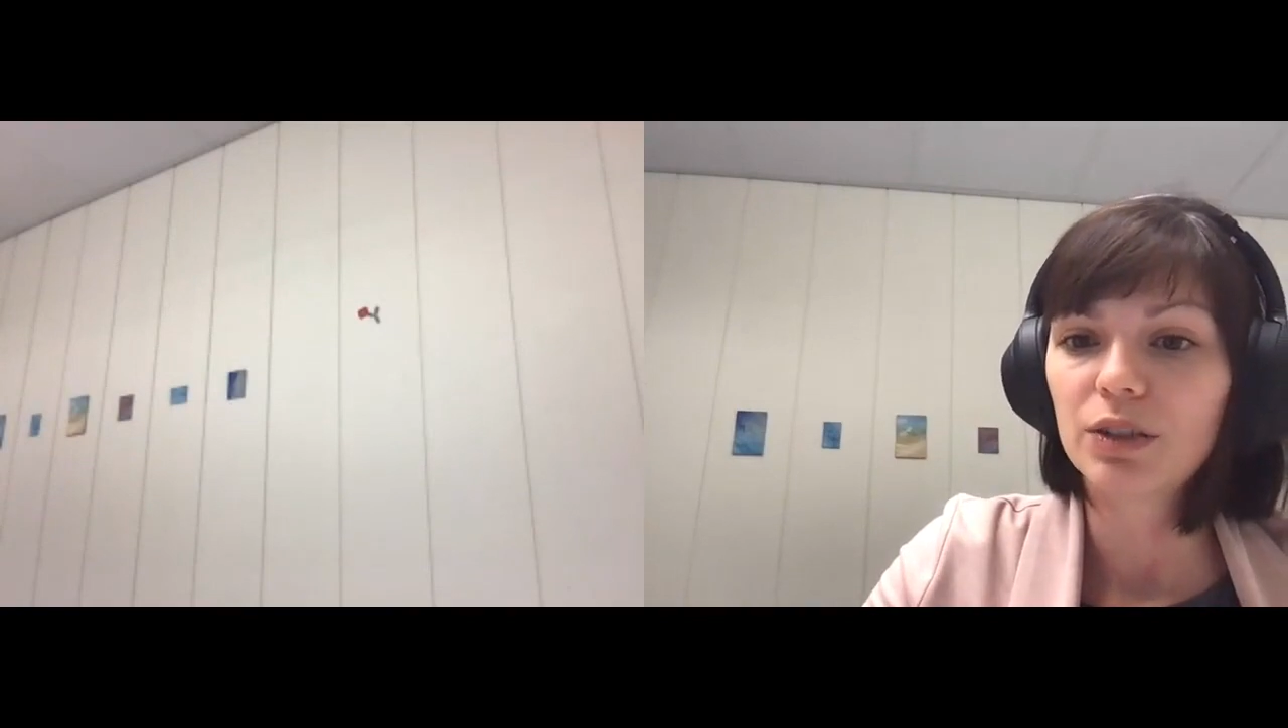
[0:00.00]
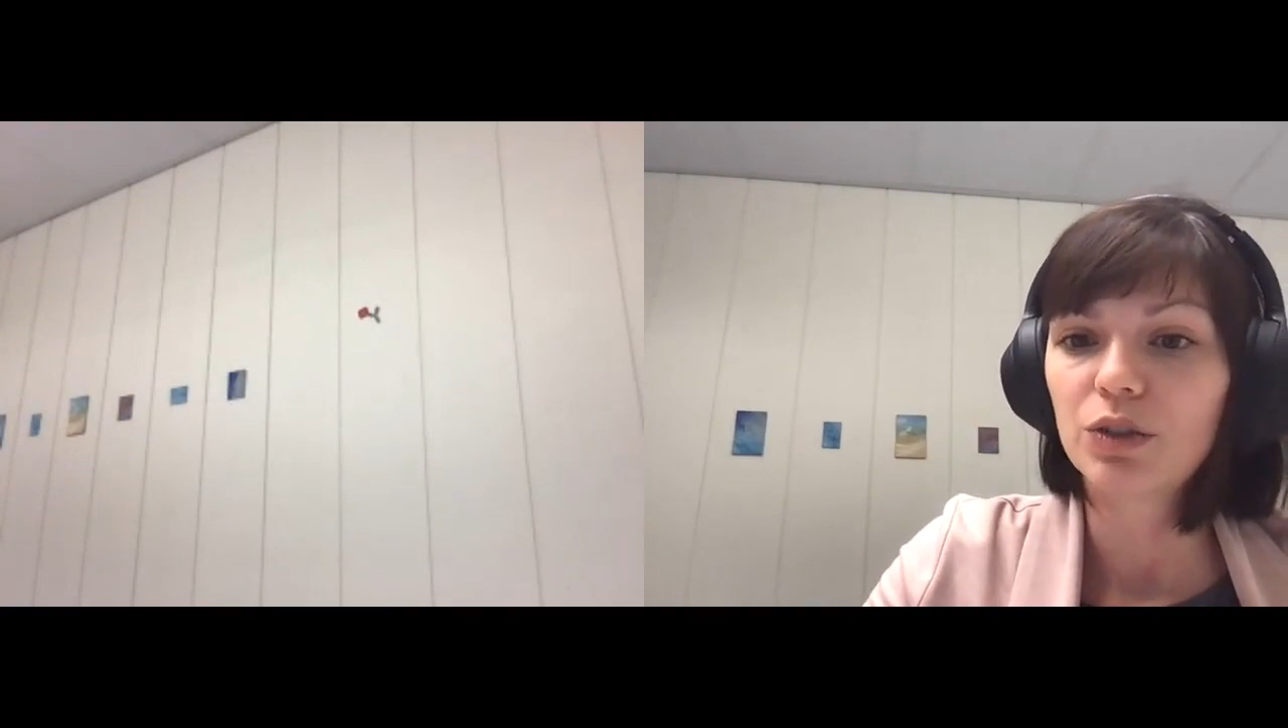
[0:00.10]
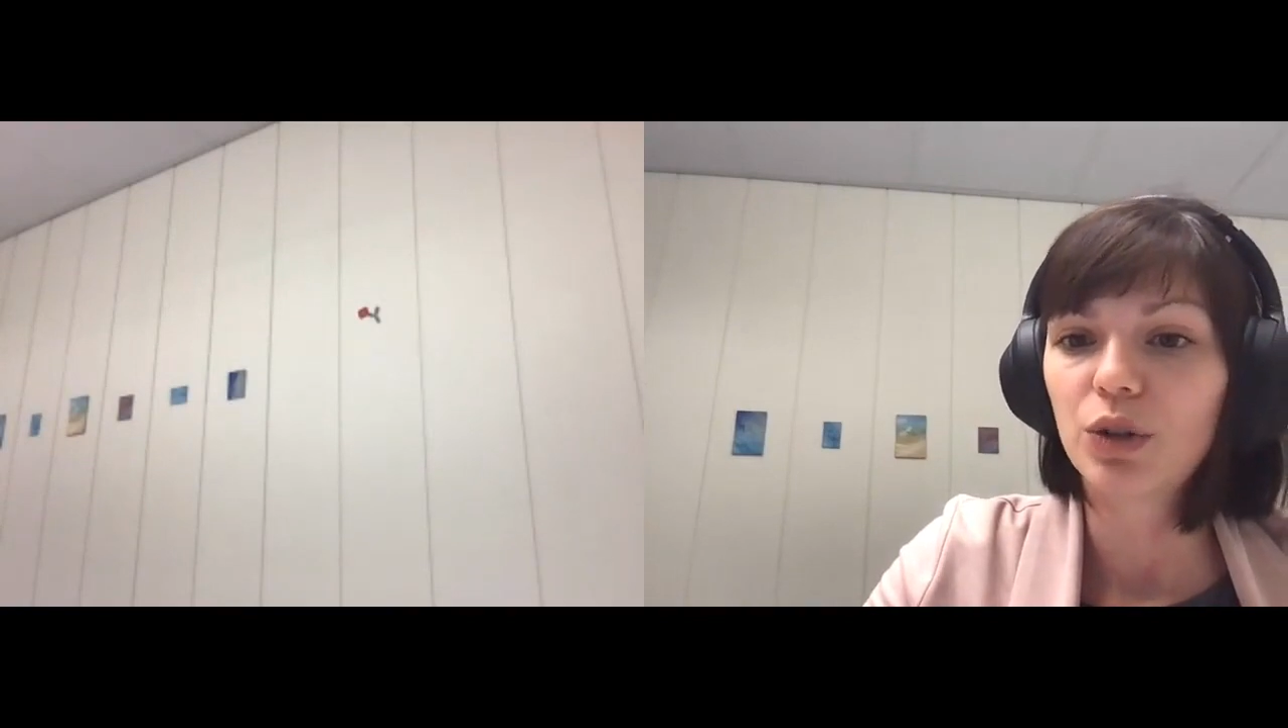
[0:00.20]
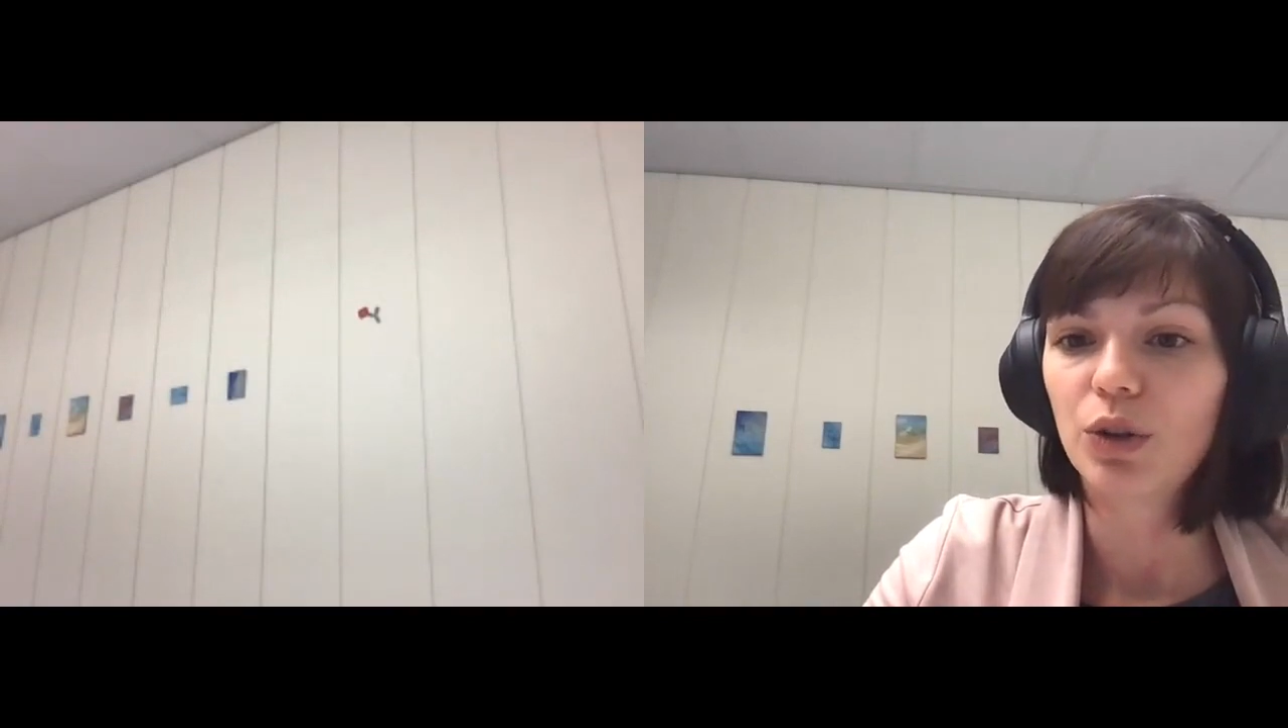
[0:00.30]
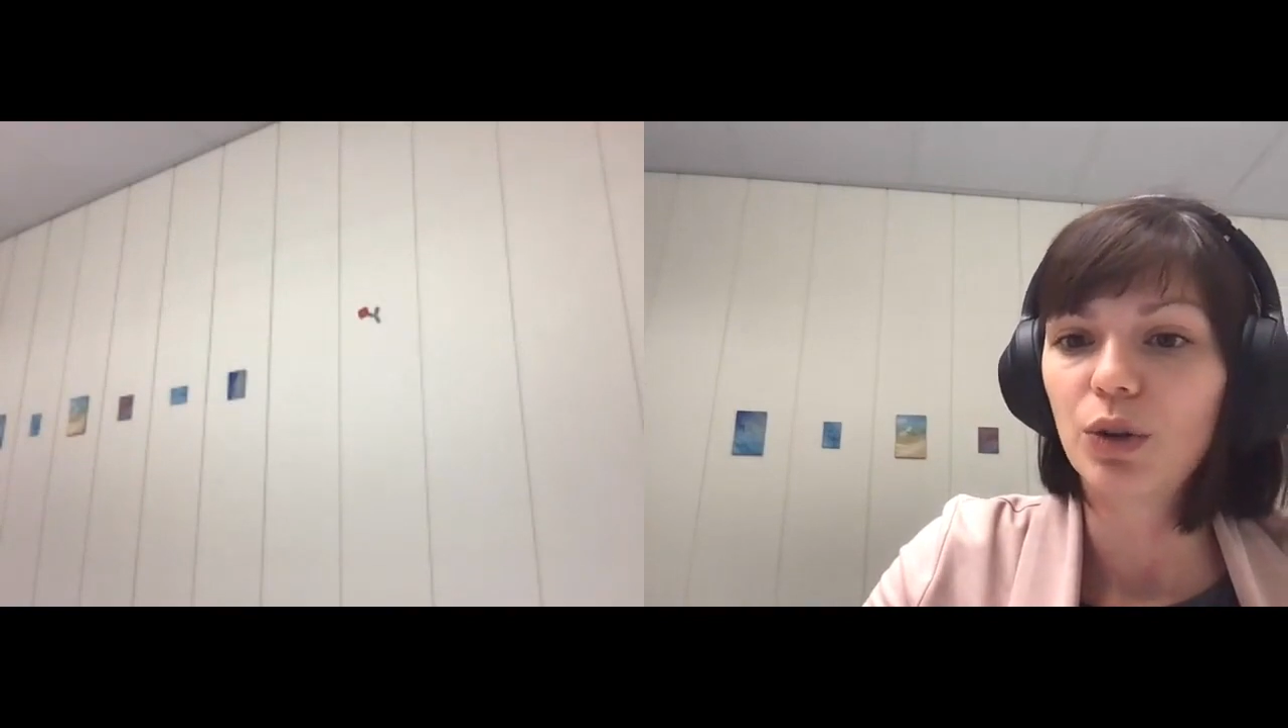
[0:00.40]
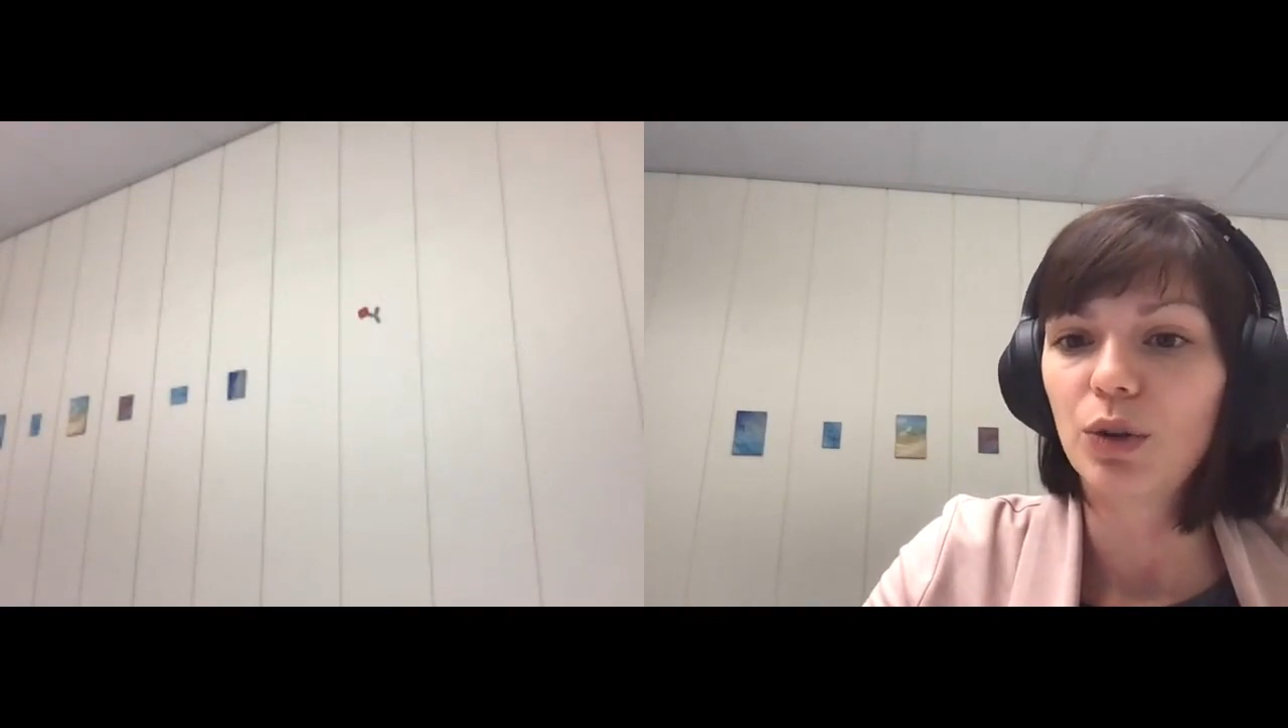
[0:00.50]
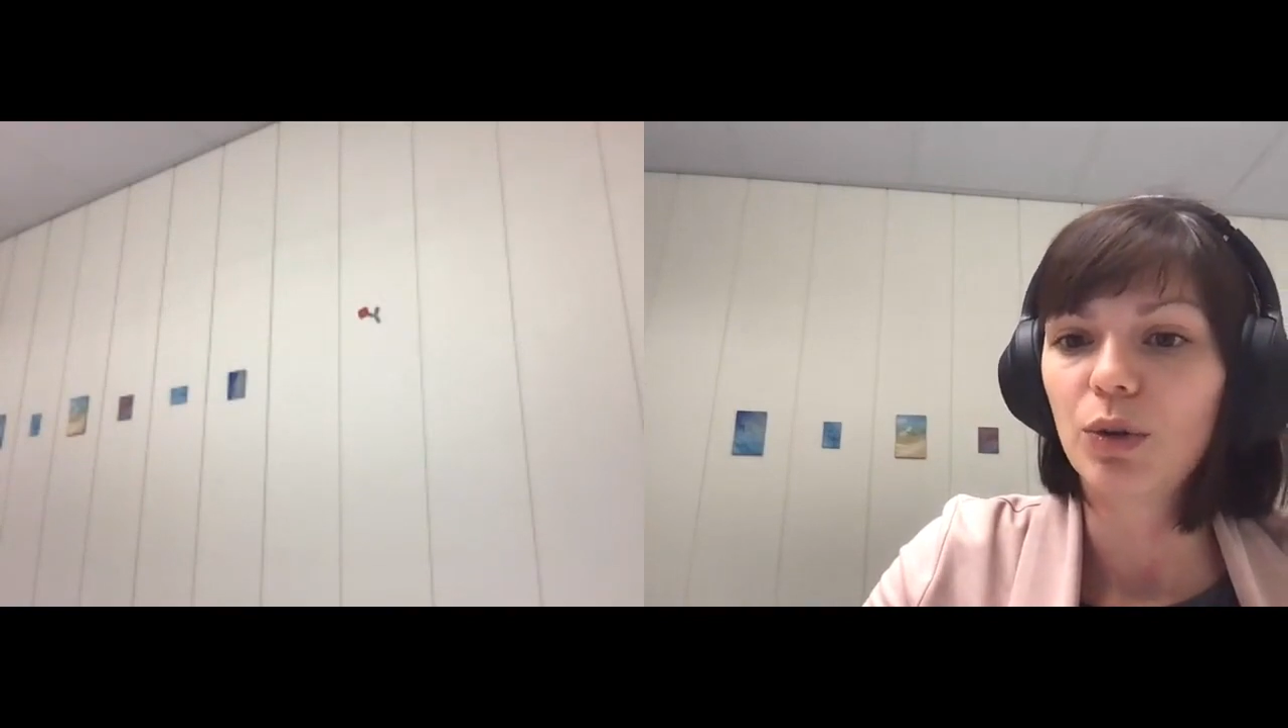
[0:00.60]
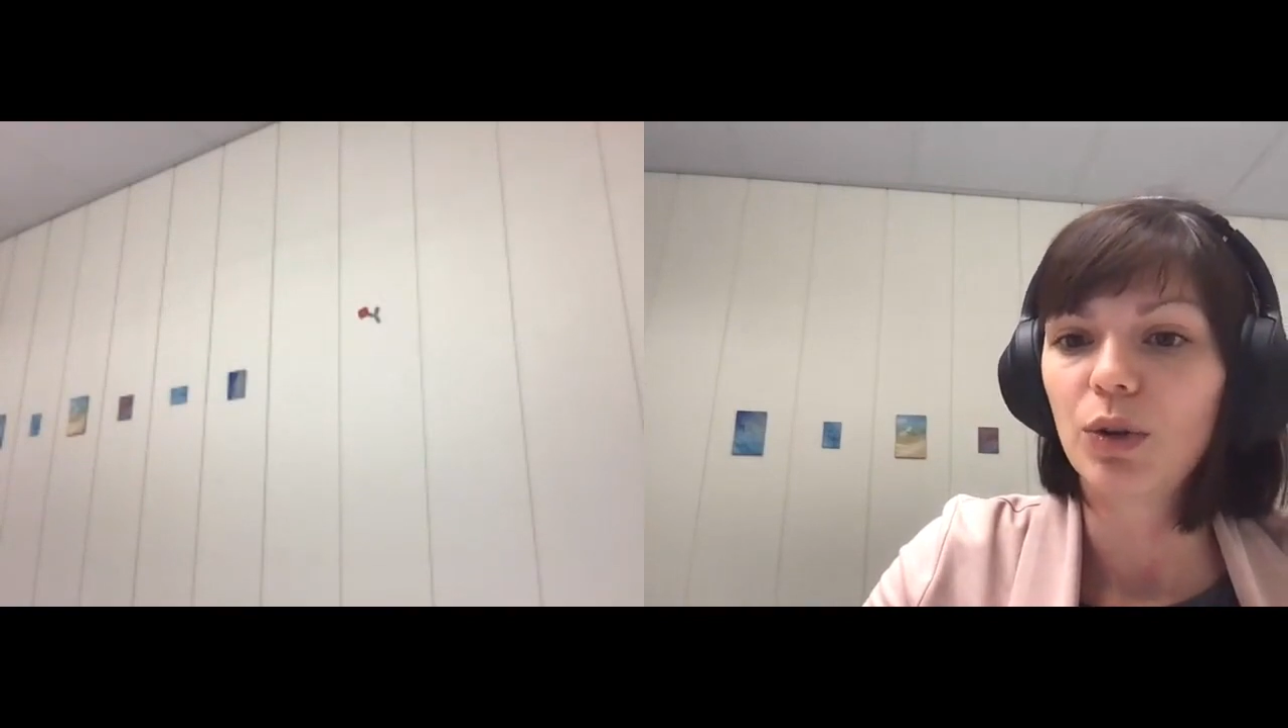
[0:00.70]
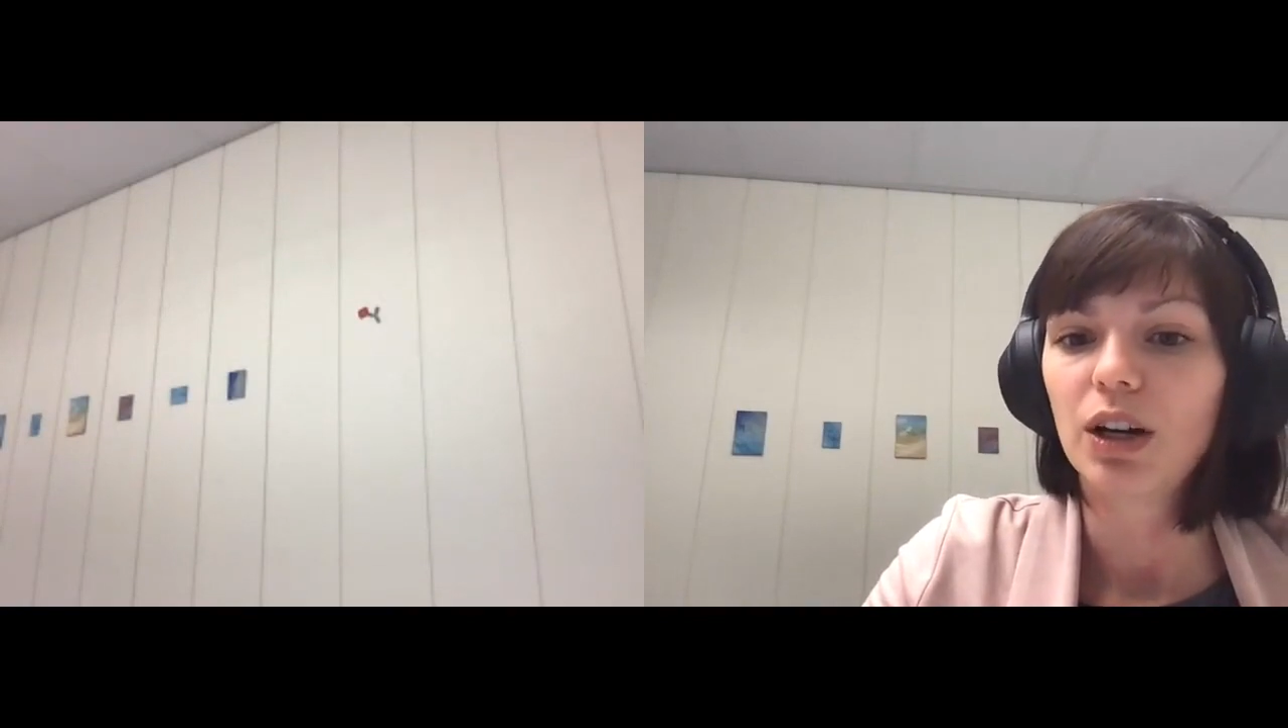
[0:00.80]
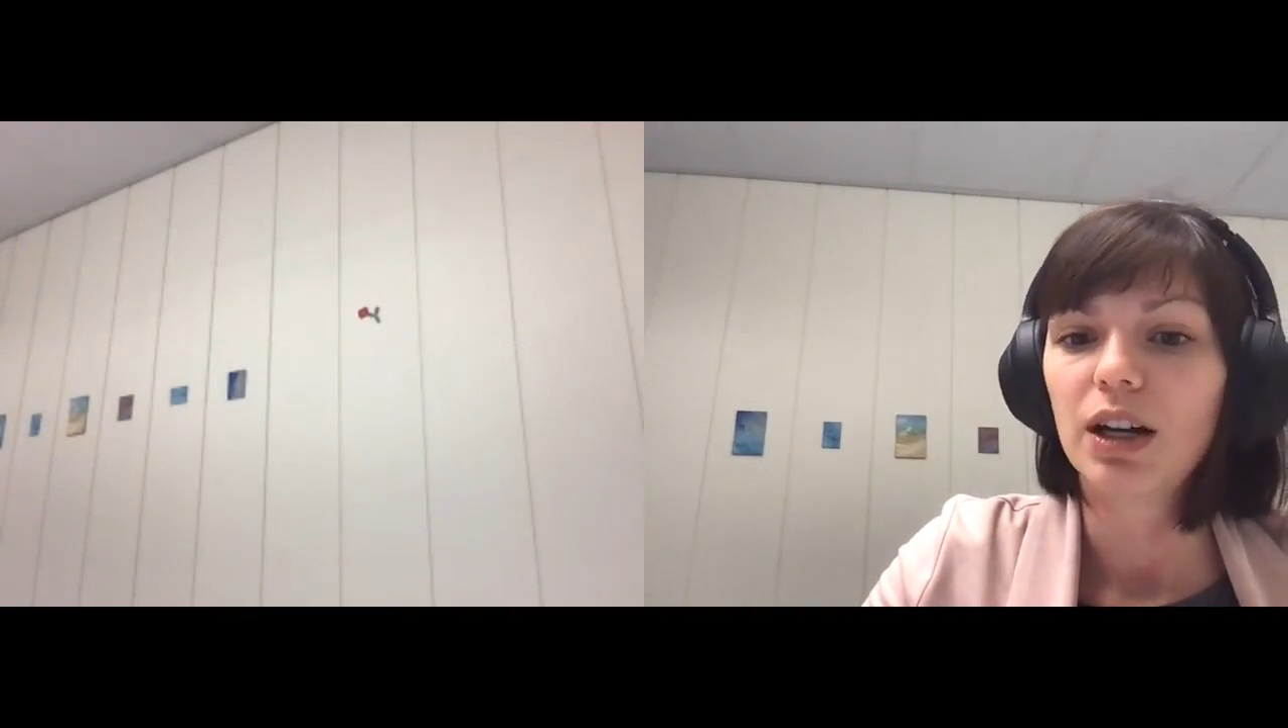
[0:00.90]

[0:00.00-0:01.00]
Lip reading: to